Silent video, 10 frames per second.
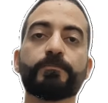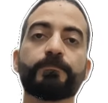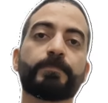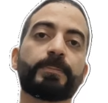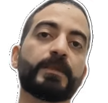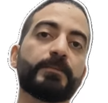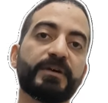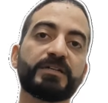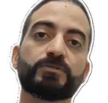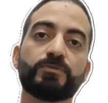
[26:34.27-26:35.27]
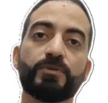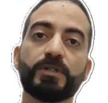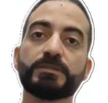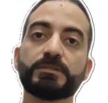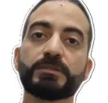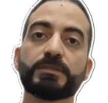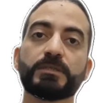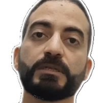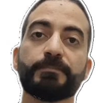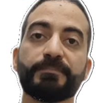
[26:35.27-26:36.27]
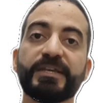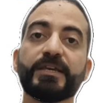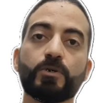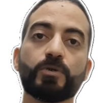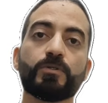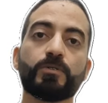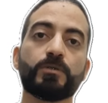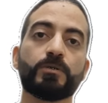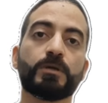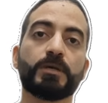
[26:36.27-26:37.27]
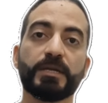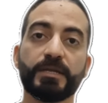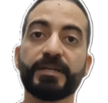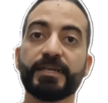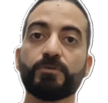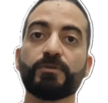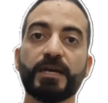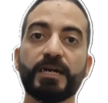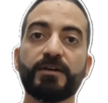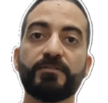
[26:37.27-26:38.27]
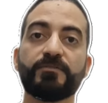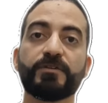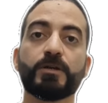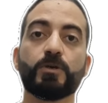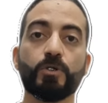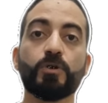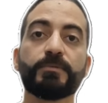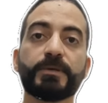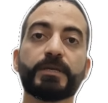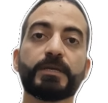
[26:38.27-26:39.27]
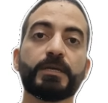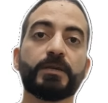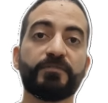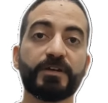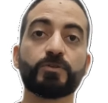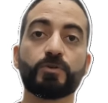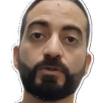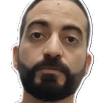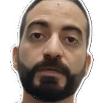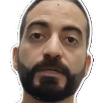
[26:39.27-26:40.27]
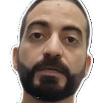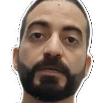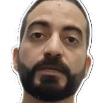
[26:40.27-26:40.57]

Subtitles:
Q, but we want BO. And here we have OB, vector OB.